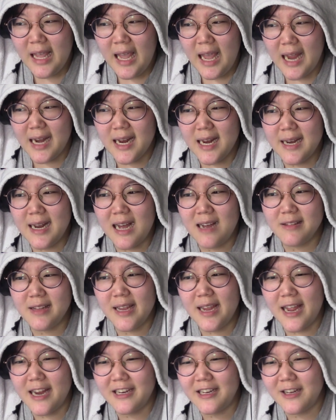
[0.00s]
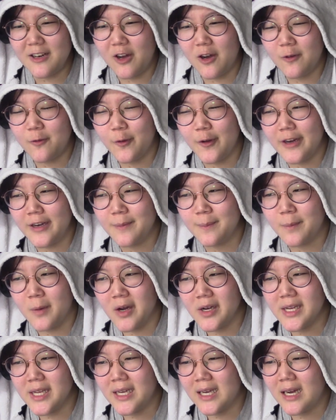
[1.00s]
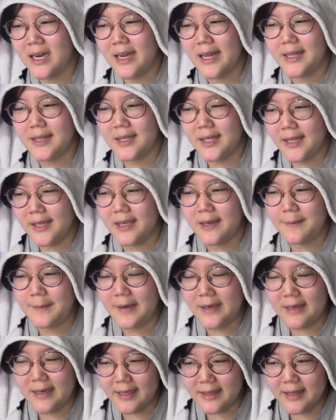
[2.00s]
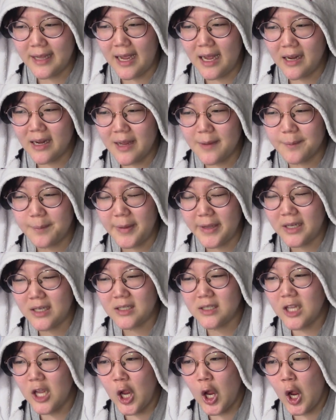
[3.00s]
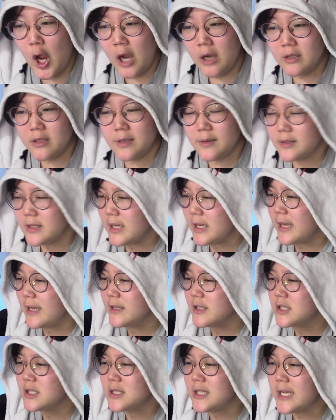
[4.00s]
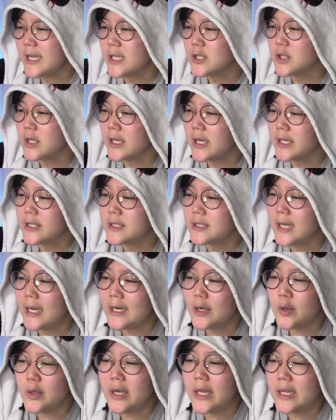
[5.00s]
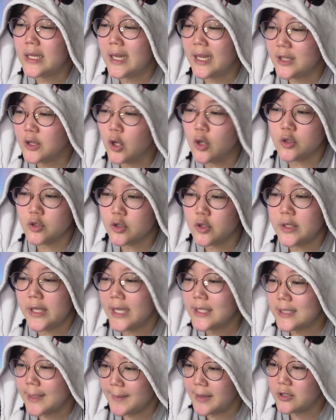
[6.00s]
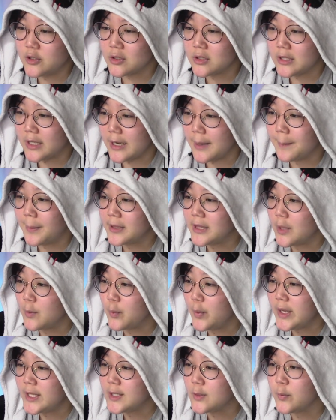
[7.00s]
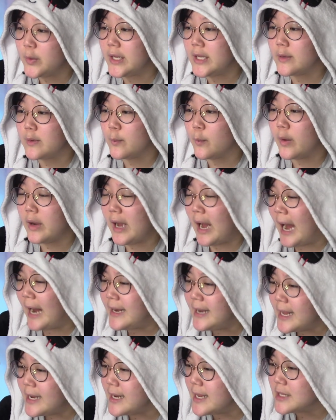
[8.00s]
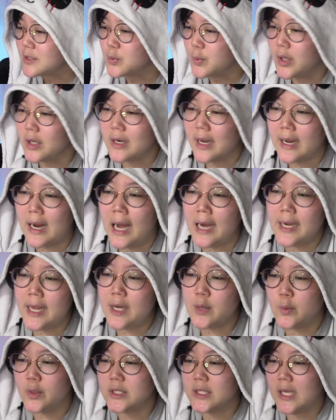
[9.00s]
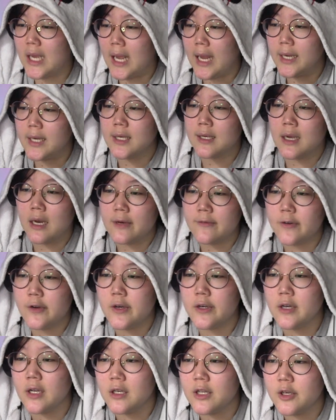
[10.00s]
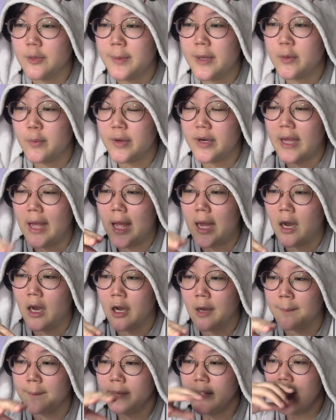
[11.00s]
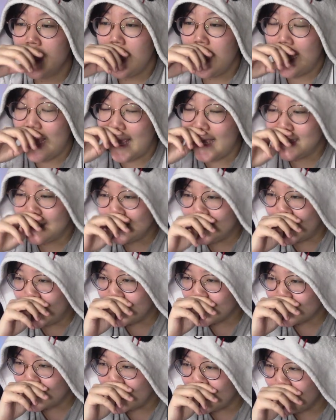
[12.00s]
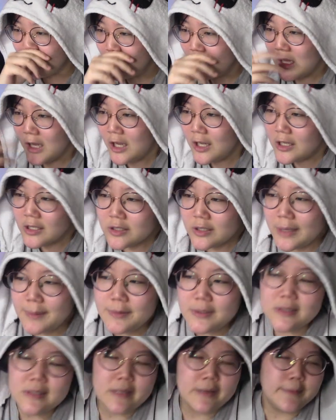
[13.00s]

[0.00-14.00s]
And then now they ended off with Monica and Thea being like that, because the thing is, it's not only like those two. Yes, I'm interested in, but then we Annette as well. Like Annette was kind of covered a little bit with Edina as well. So I'm just,